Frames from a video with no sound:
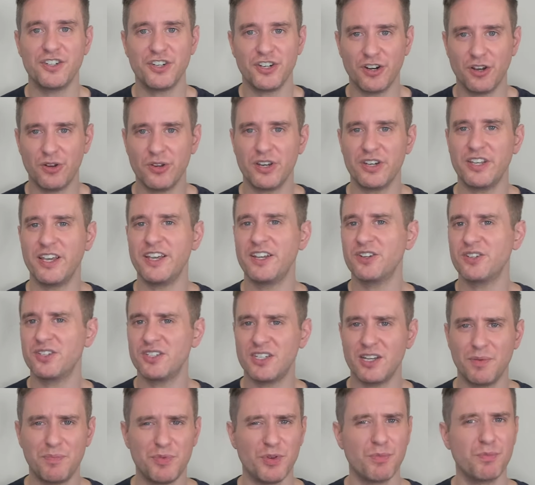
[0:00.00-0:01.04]
You know, you take your
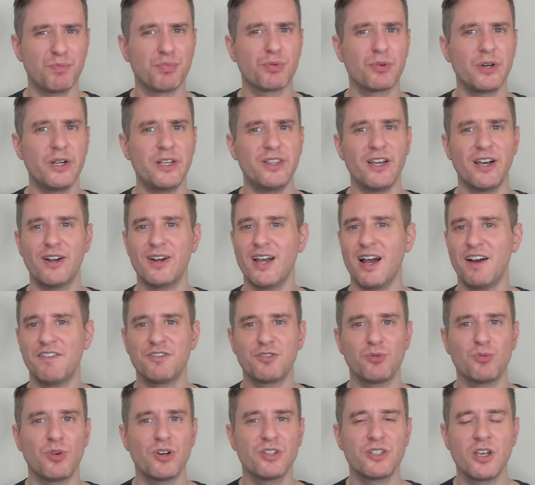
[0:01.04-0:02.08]
sip, you breathe out
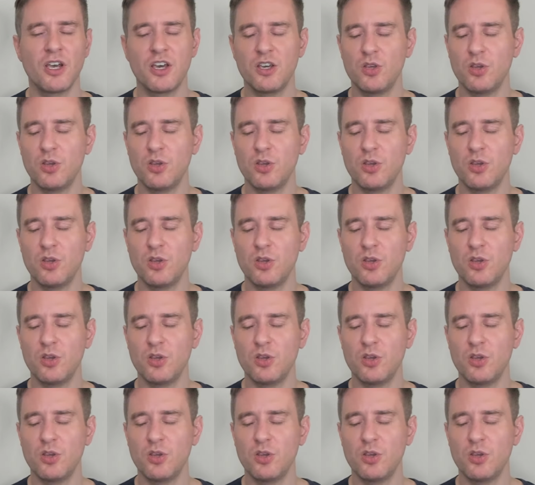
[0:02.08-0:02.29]
afterwards.